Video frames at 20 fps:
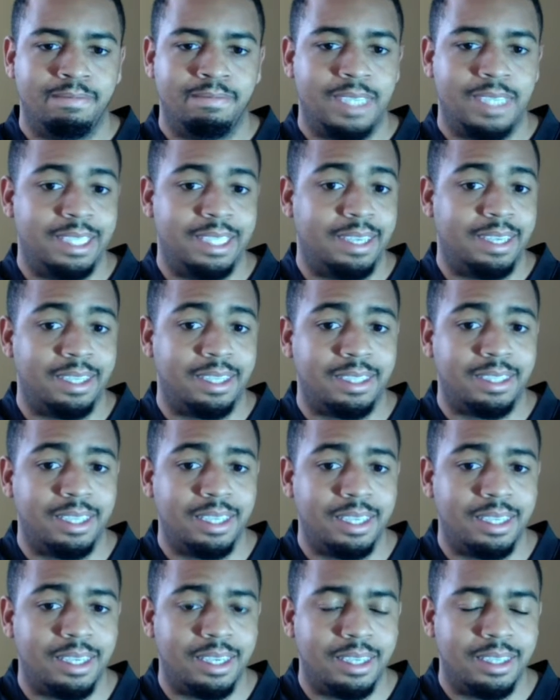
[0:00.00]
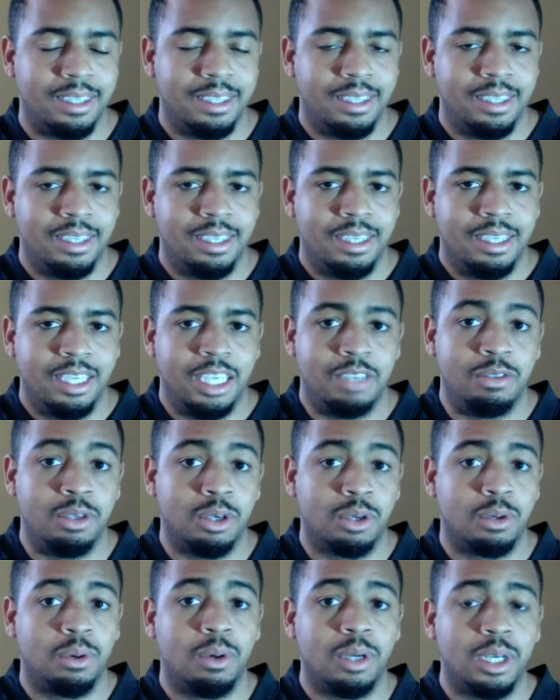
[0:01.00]
He's not saying that. If you're
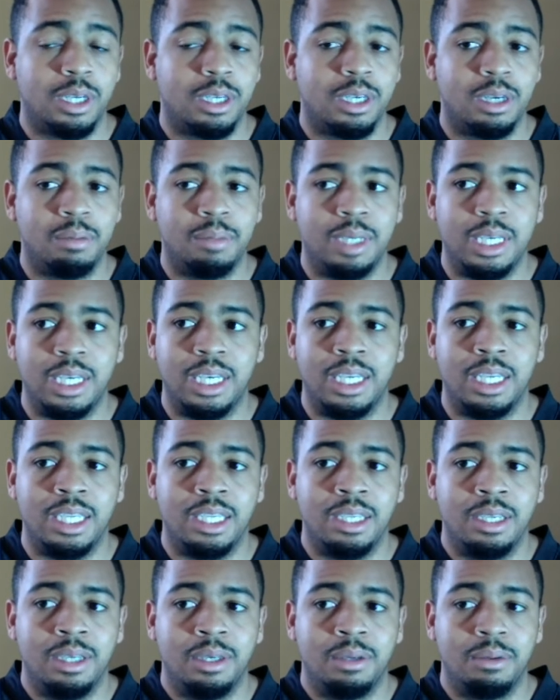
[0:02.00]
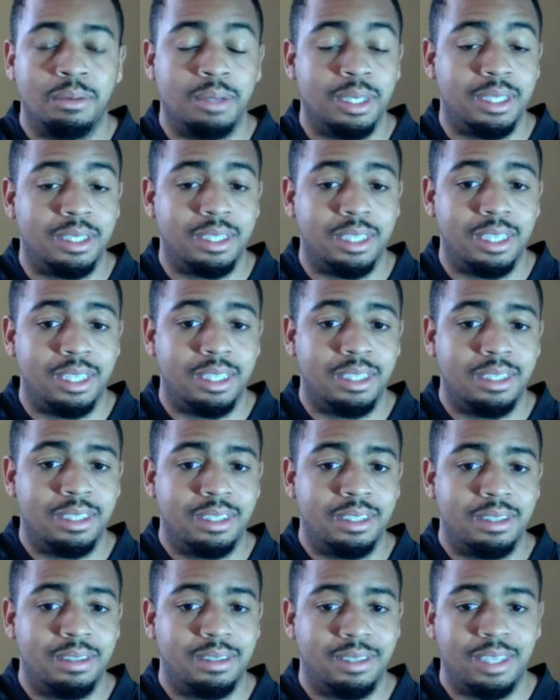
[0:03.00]
going to come in week 10,
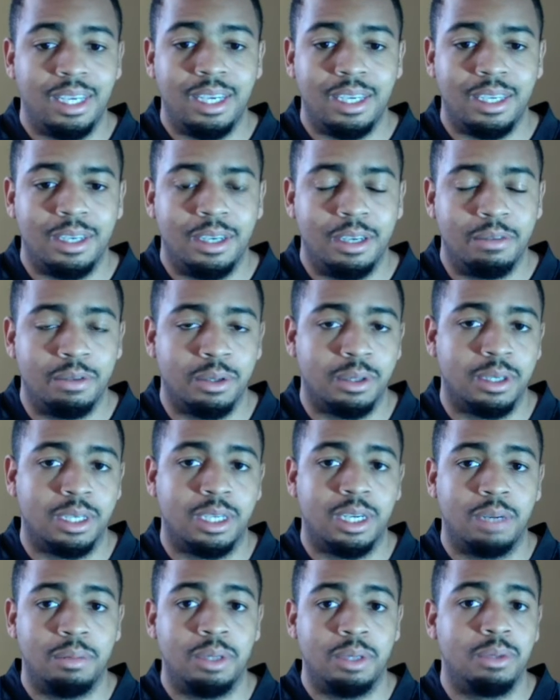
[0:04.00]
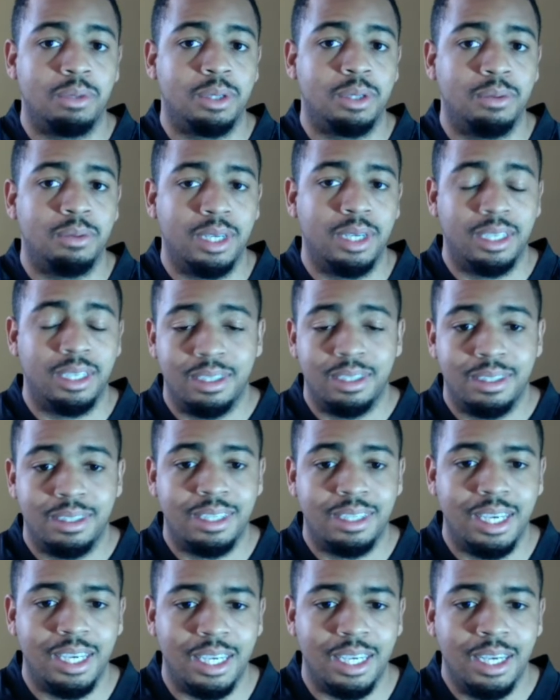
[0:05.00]
say it. If you're going to come in week 1,
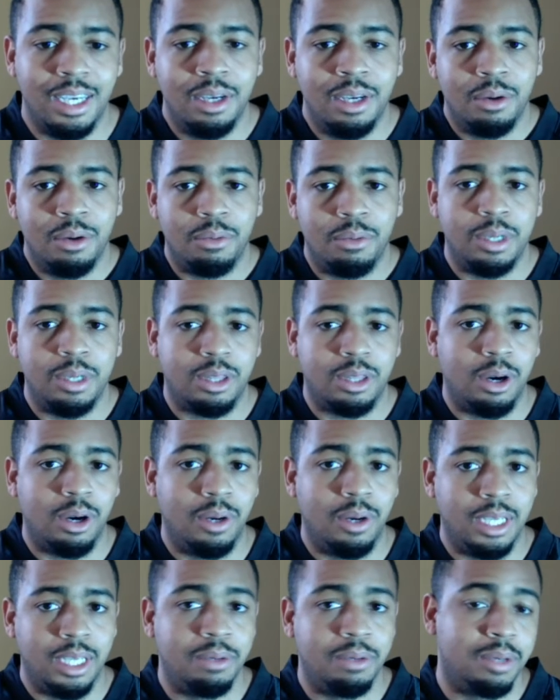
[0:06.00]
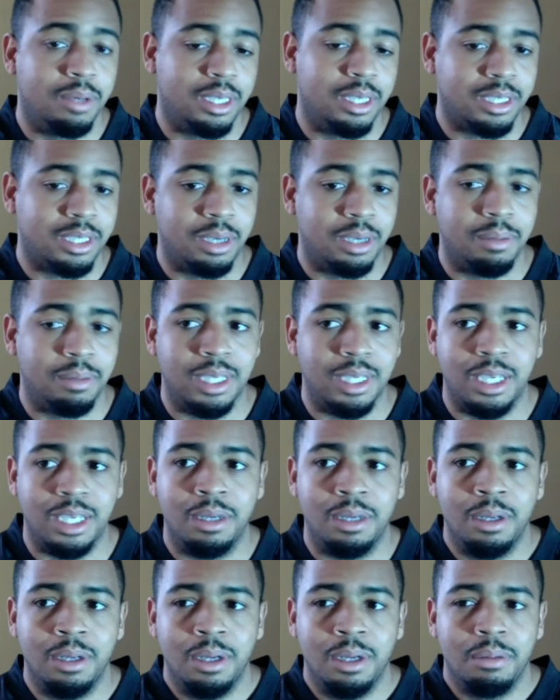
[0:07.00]
say it. We thought he was coming
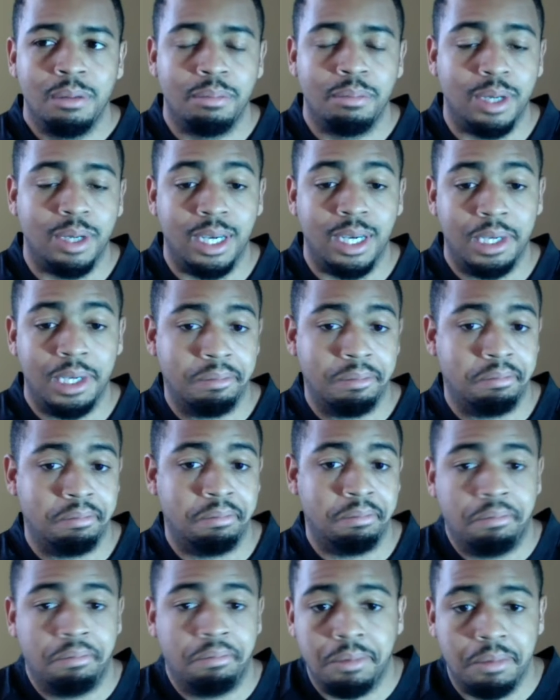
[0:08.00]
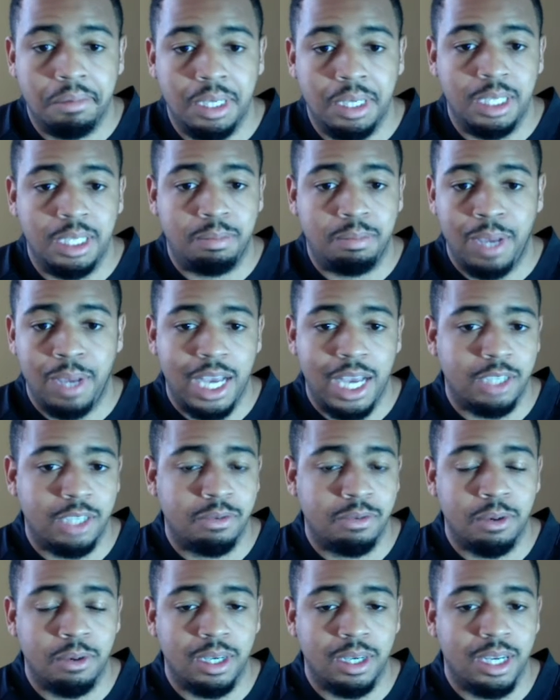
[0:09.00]
in, but it's past
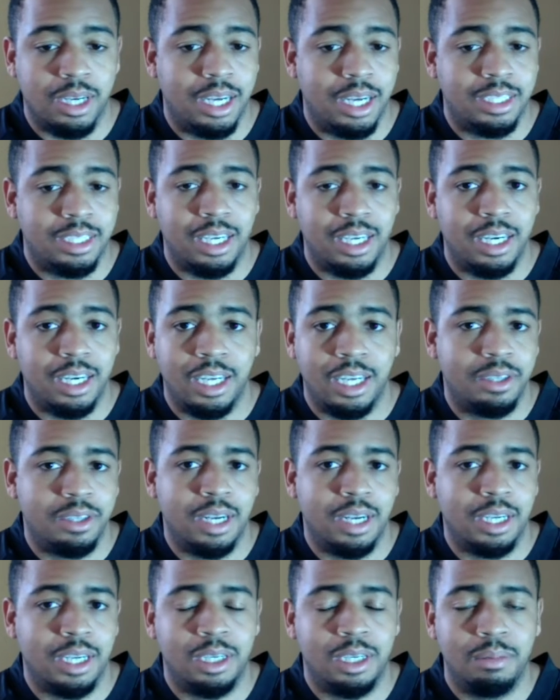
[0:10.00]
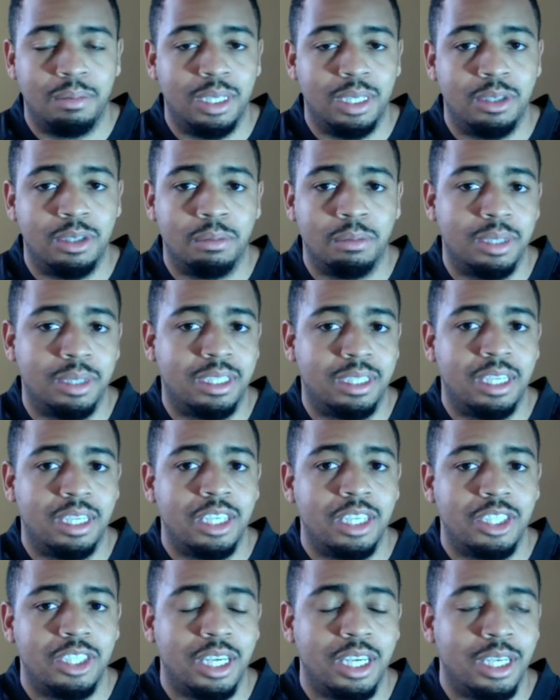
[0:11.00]
4 o'clock Saturday. You're not coming in. You're missing
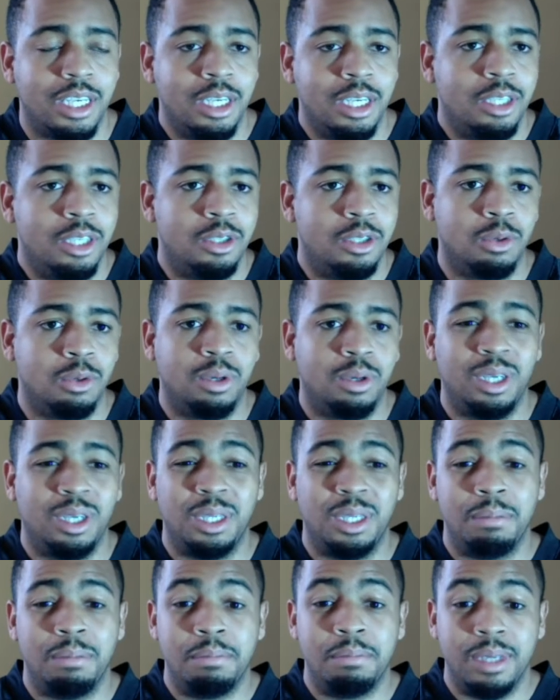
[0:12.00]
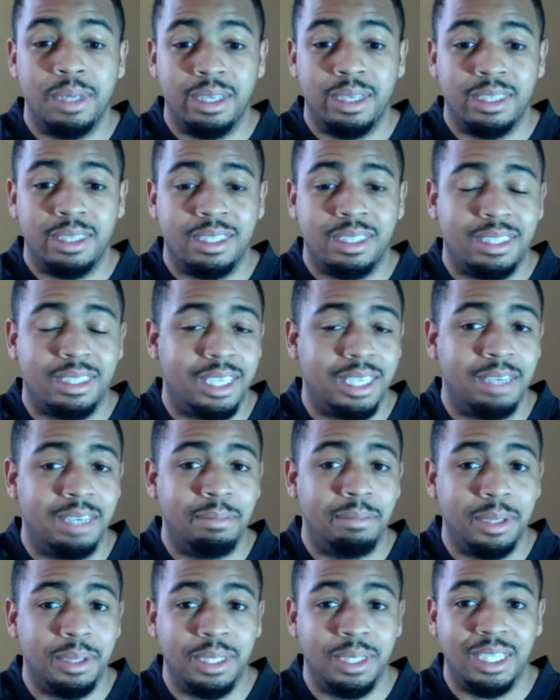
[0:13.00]
that check. You're willing to miss $10
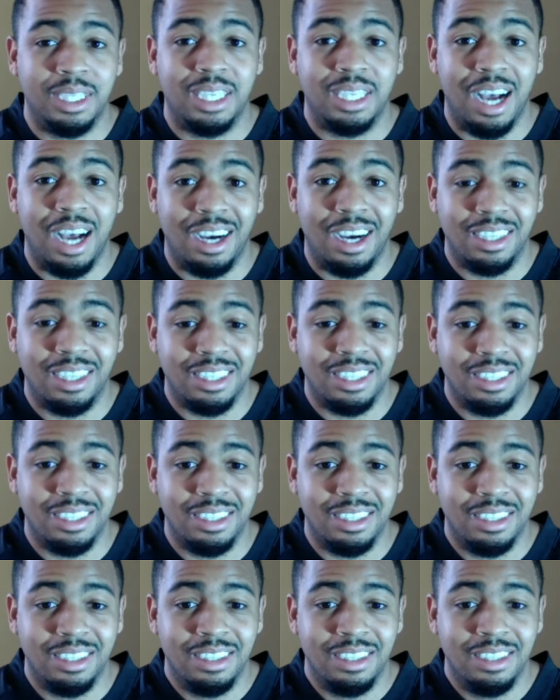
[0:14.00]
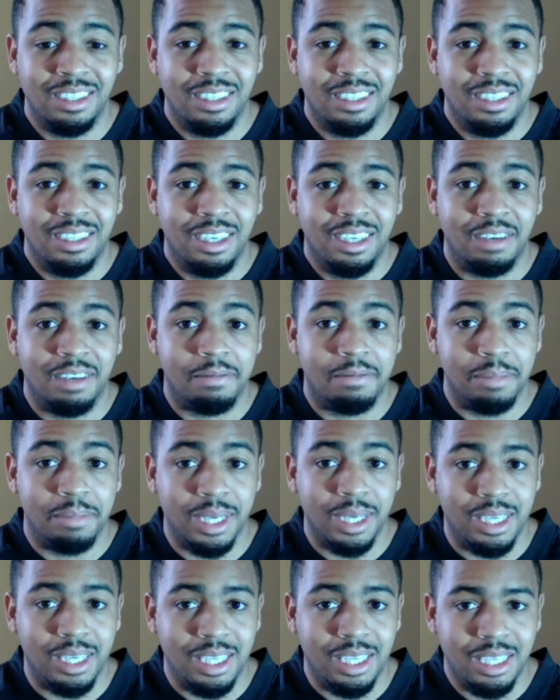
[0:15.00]
million of
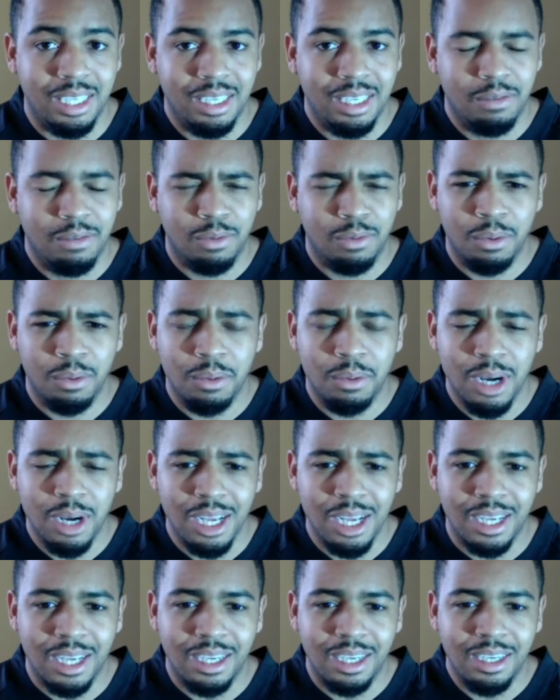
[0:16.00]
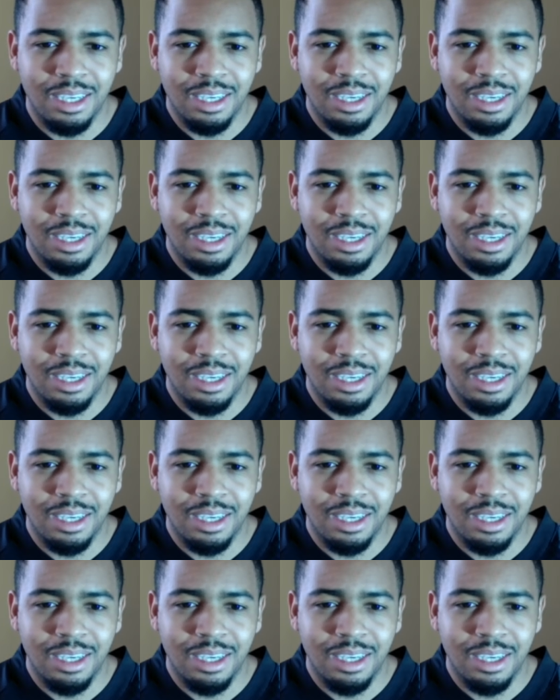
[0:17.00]
money for what?